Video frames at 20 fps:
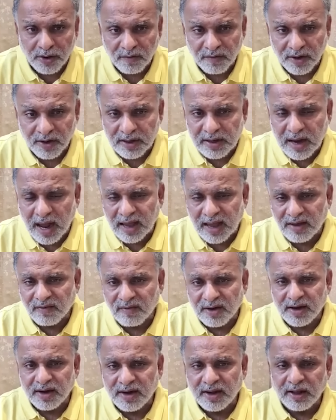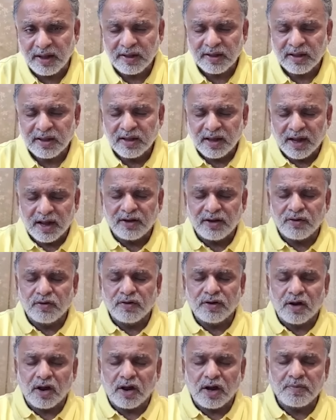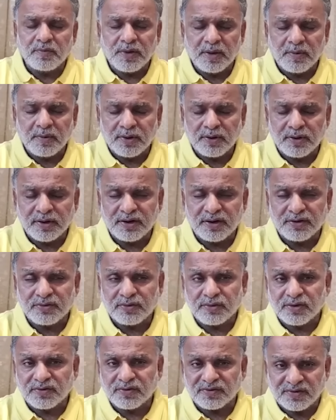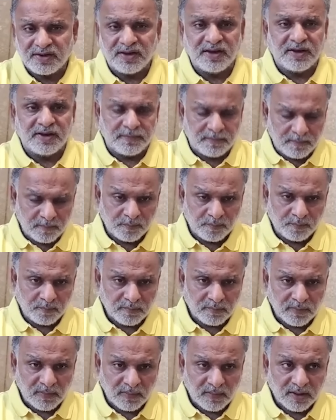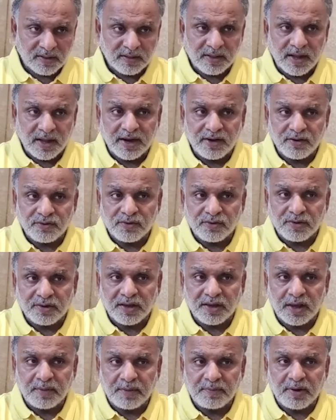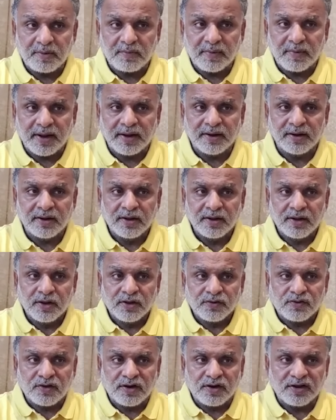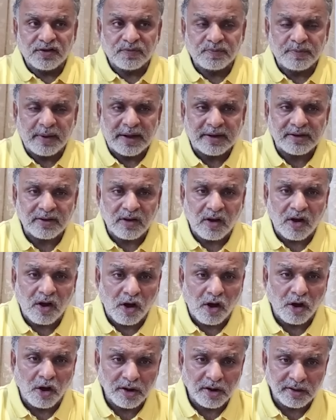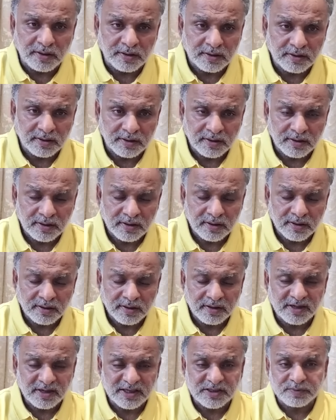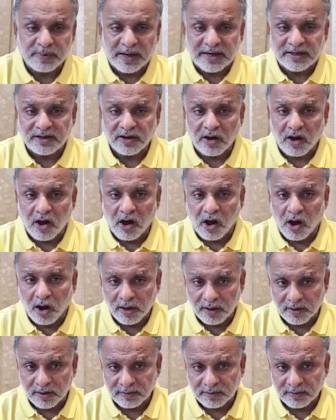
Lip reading: You will die one day and you will not be able to reach to the sea. That you should keep in mind. So respect all. Respect all.